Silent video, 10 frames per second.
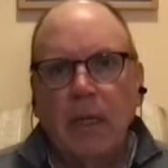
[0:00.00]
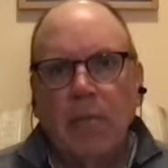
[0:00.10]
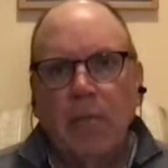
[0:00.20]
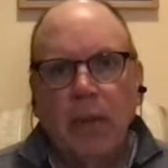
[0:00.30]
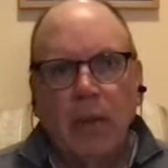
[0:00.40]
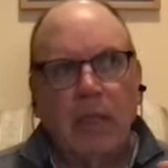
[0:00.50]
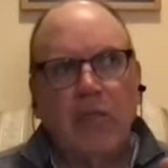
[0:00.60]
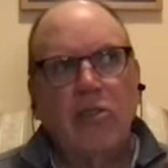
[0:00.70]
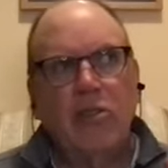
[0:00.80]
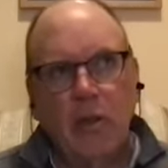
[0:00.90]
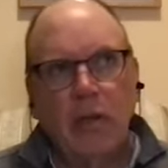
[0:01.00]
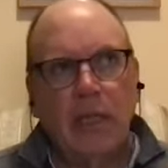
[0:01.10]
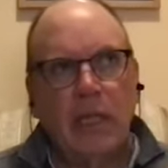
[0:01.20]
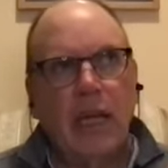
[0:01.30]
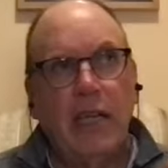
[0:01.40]
But it
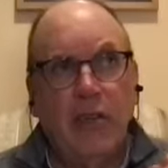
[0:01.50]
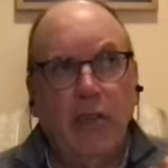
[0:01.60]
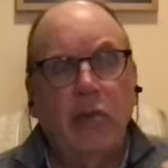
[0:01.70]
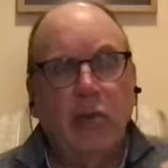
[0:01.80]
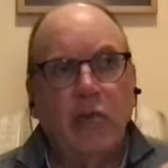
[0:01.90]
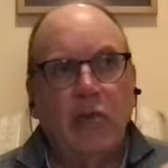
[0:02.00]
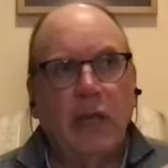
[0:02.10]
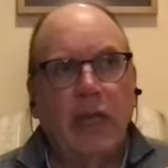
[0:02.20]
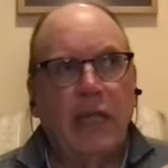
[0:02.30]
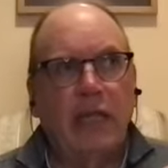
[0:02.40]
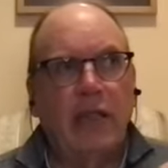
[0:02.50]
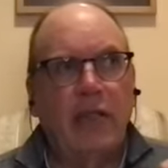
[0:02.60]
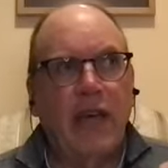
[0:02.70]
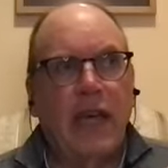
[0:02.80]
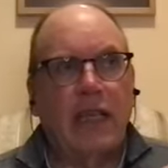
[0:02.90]
certainly, I knew it was related to the
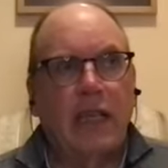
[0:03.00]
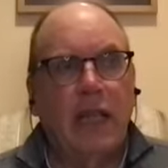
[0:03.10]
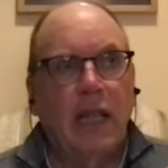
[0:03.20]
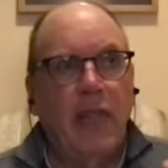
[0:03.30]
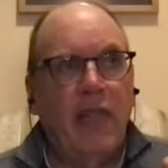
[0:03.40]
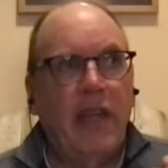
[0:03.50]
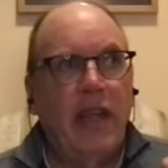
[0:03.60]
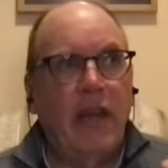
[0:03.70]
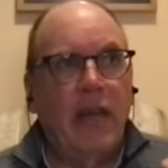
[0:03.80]
fact that